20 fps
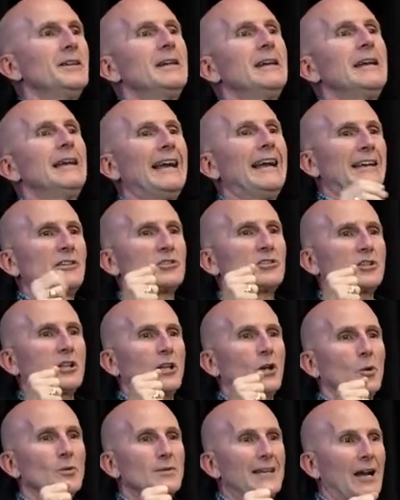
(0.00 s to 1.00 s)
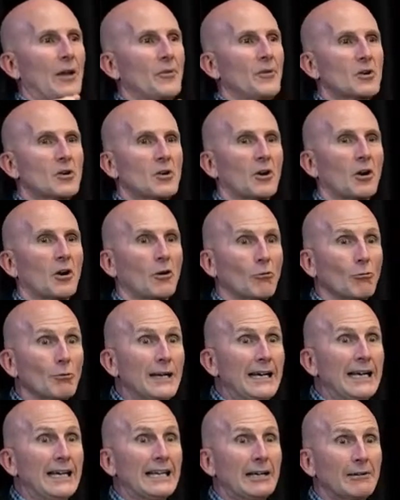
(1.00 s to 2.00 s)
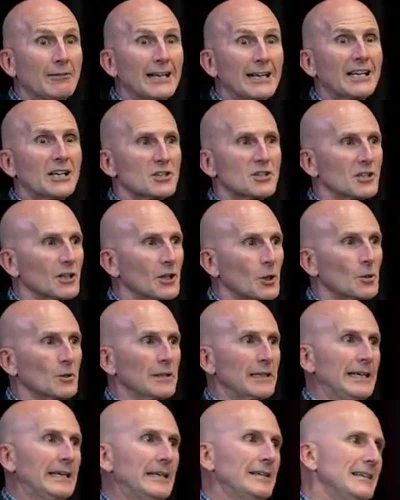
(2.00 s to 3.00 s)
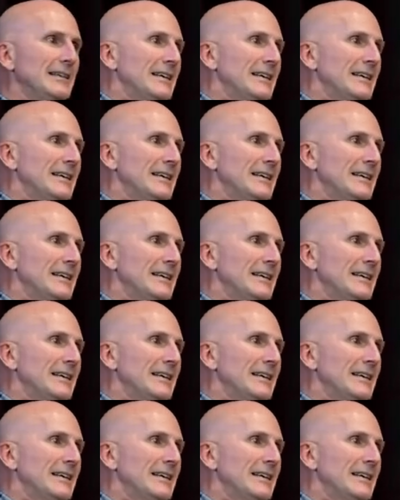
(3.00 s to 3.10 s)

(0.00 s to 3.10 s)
and slowed down the car really, really slowly,